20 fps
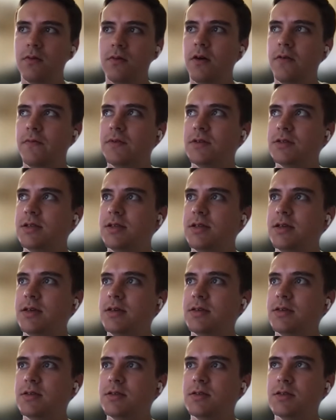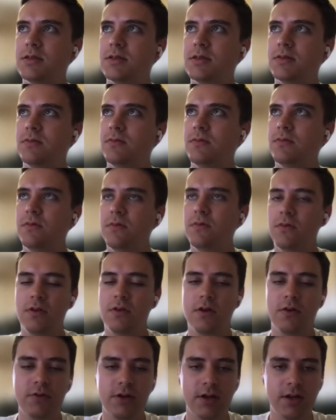obviously since
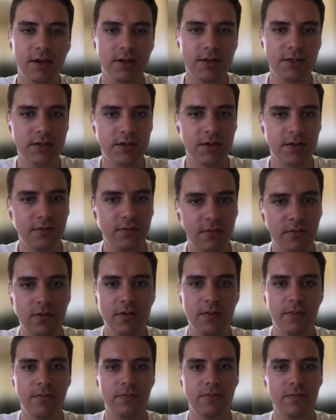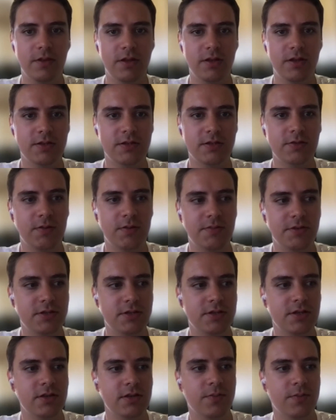realizing the
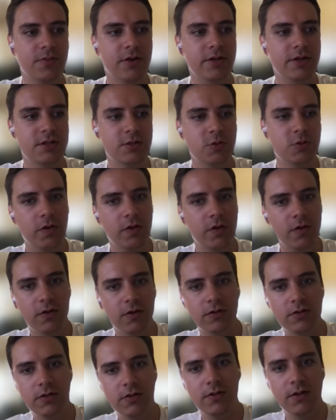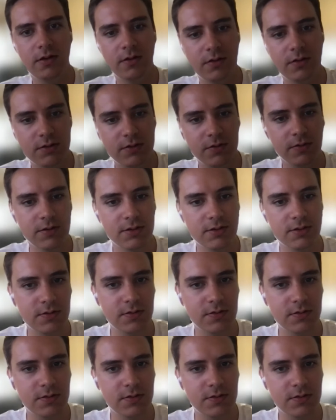discrepancy in the prices, we can't do that until